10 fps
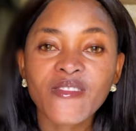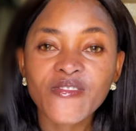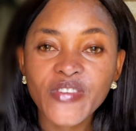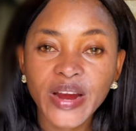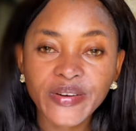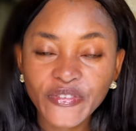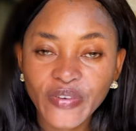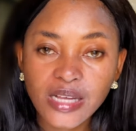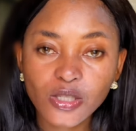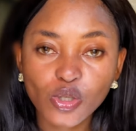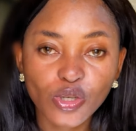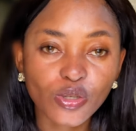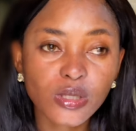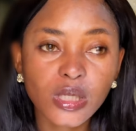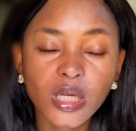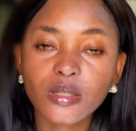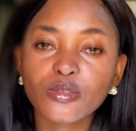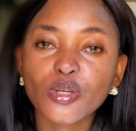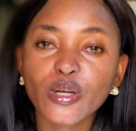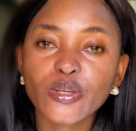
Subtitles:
very fast on your skin, don't